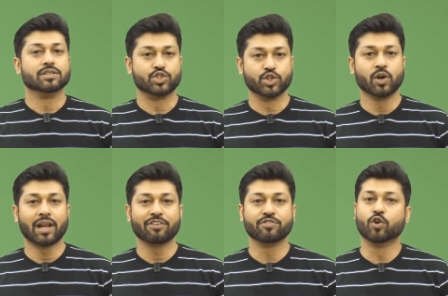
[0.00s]

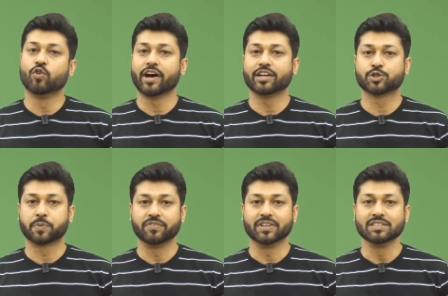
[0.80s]
Geolife No Virus
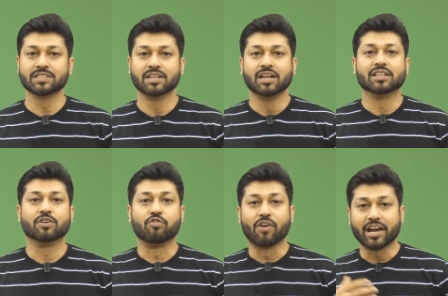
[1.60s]
prevents the
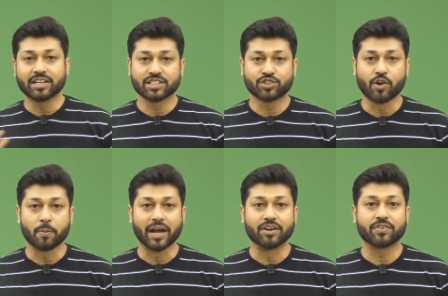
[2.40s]
viruses from
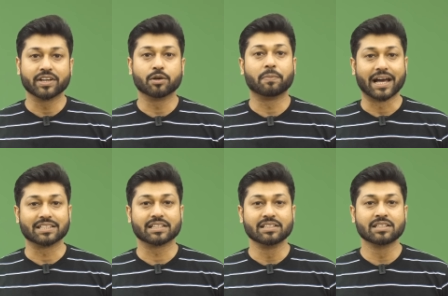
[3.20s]
entering the plant
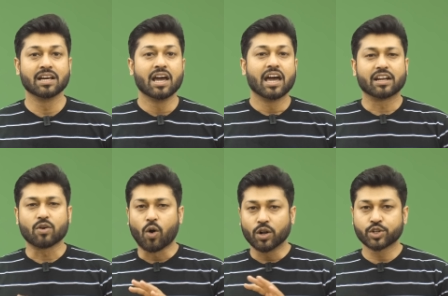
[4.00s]
cells. It
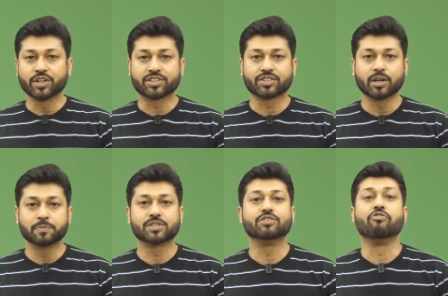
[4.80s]
also
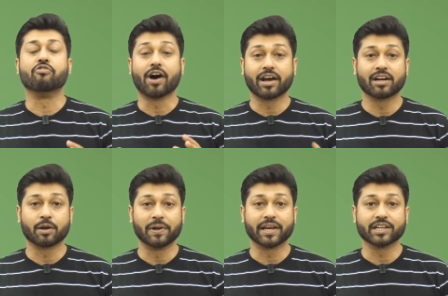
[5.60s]
disrupts the viral
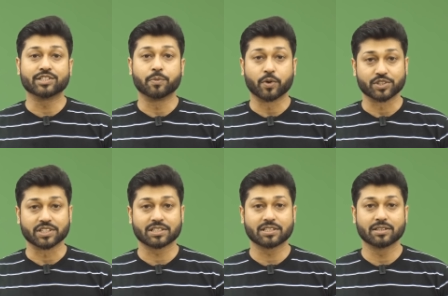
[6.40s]
replication
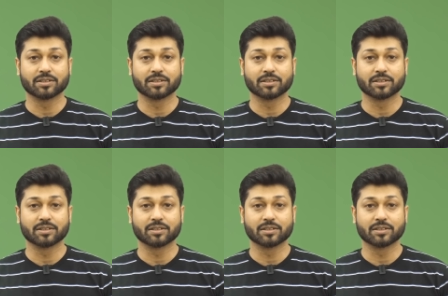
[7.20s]
process.